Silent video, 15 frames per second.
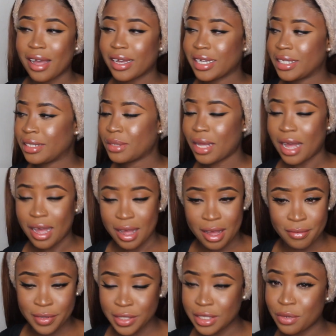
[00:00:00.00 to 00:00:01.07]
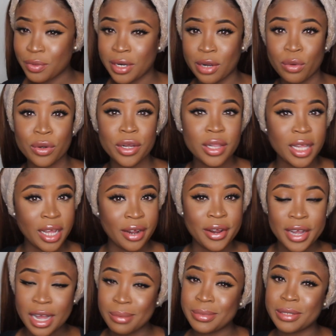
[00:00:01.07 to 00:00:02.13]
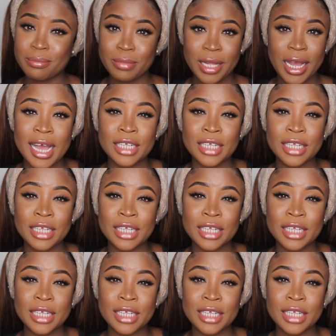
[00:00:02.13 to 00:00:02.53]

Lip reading: Because obviously when I order the hair, it comes in black.